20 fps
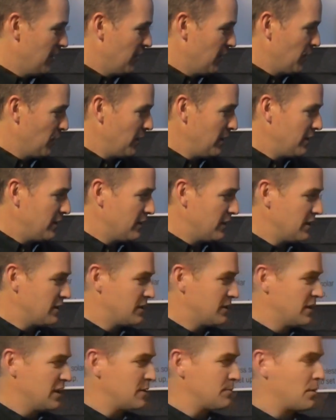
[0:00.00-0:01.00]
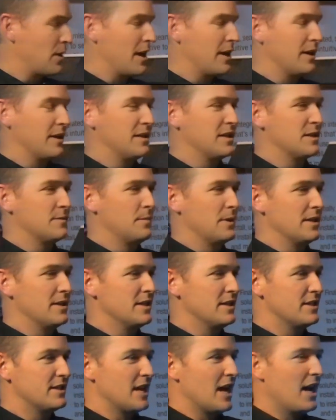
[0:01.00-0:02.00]
The way that this, this product has been
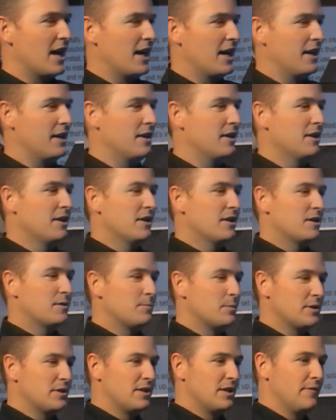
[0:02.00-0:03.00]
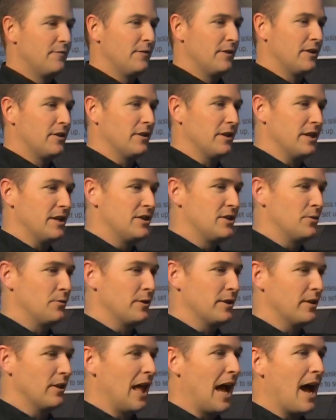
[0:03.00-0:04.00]
designed specifically
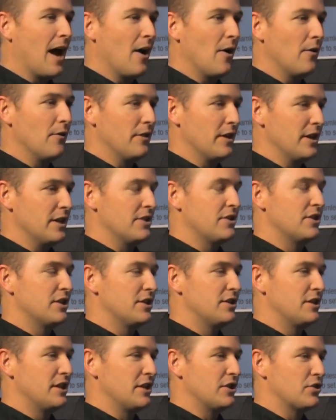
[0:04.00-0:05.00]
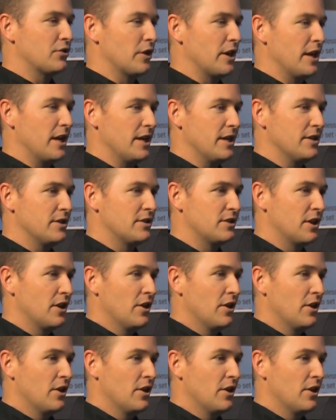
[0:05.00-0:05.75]
to allow the existing trades